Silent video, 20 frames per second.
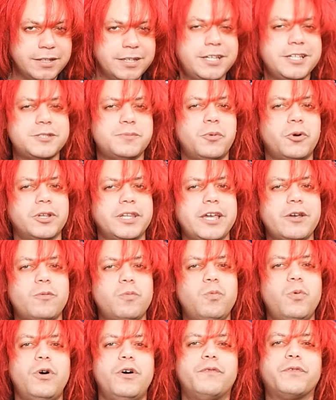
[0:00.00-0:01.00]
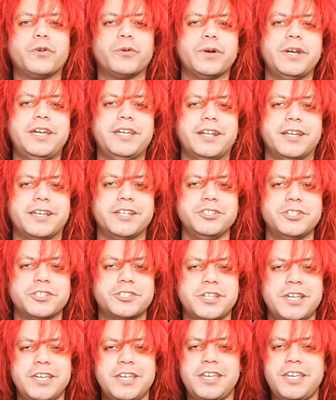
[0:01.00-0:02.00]
he's more like Wolverine and can
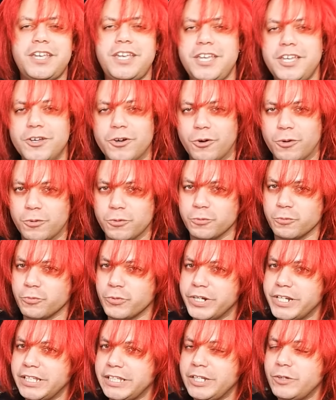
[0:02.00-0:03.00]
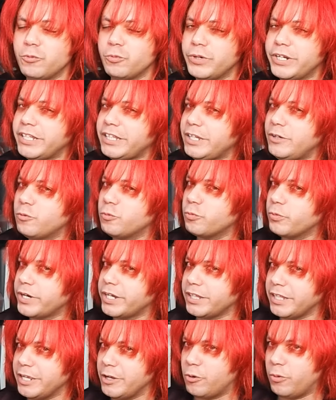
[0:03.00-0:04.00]
just heal
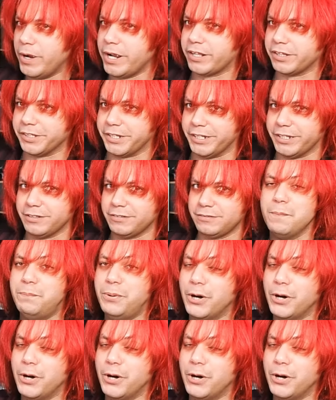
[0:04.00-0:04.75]
really quickly.